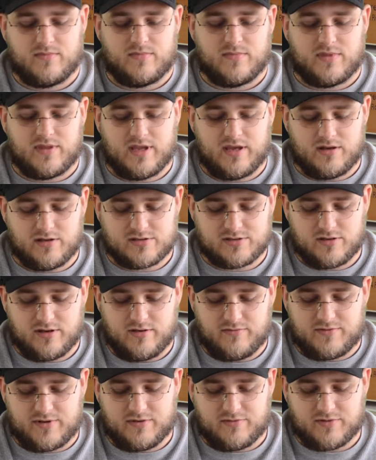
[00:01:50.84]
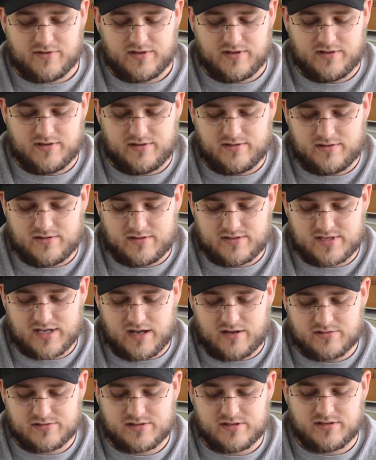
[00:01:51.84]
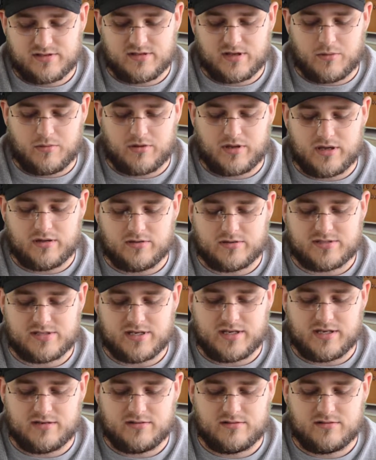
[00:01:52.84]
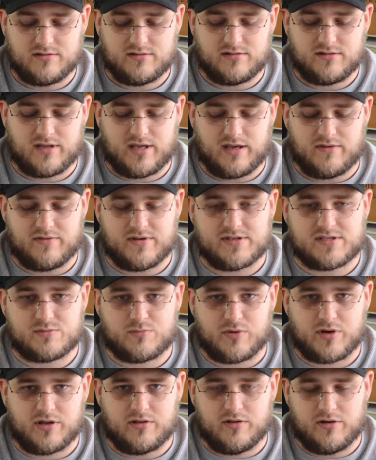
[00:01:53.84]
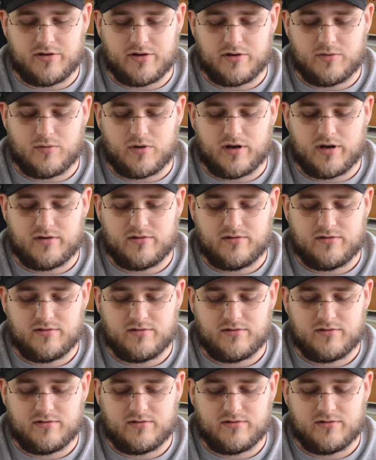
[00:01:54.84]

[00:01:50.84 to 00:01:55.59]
they also have different styles of the double guillotine. They have a spring-loaded one,